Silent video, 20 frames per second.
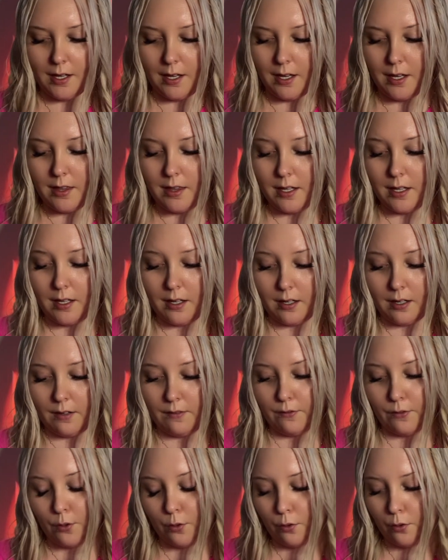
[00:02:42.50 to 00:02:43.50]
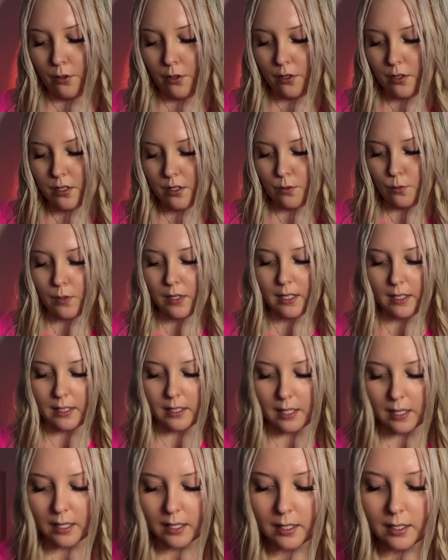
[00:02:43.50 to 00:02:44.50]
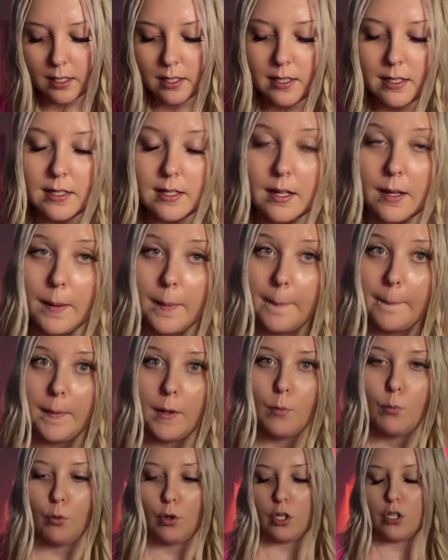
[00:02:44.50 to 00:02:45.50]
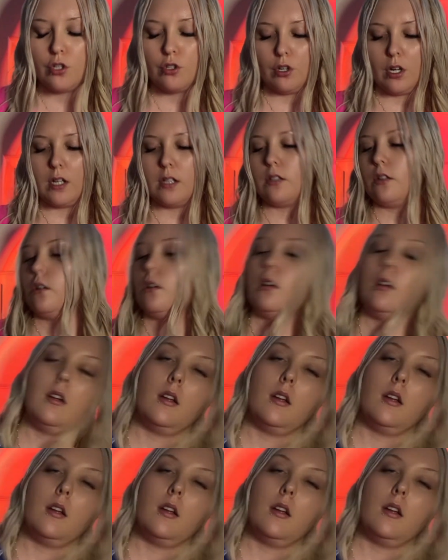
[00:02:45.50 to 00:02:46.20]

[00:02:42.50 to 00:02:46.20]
And then of course we need some moisturizer,